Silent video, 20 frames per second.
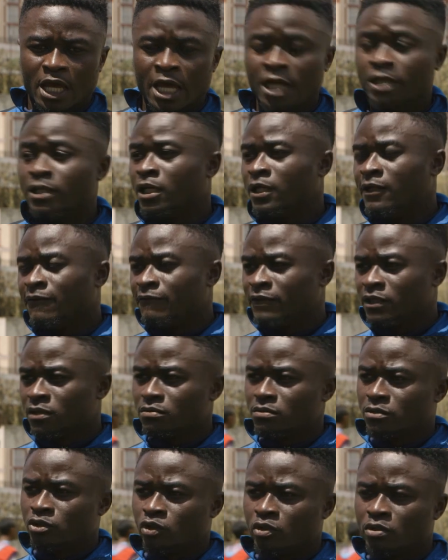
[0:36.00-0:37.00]
earn a
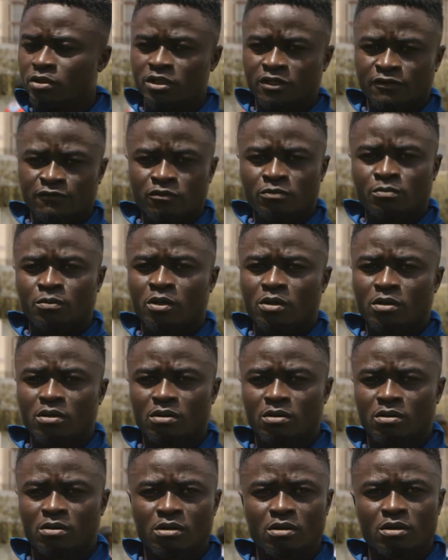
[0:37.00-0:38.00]
living through this
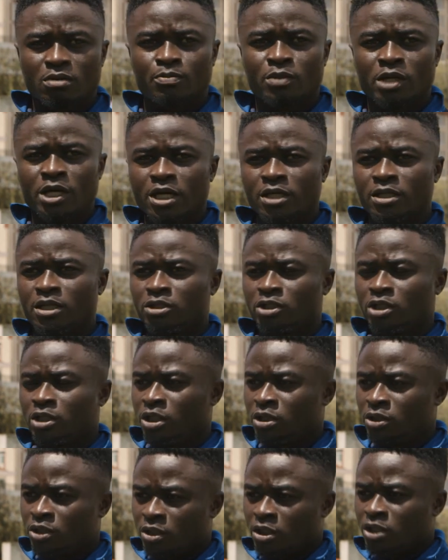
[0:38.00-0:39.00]
football or playing
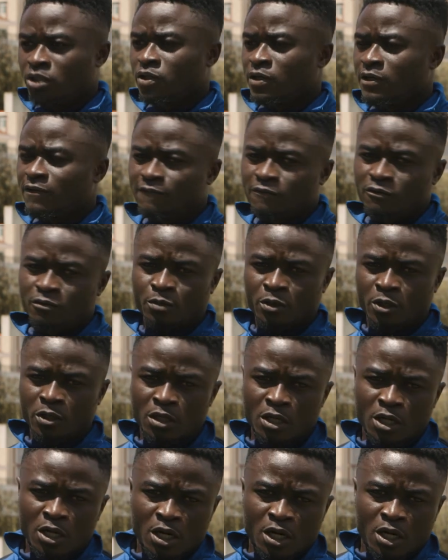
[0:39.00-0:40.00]
inter international football.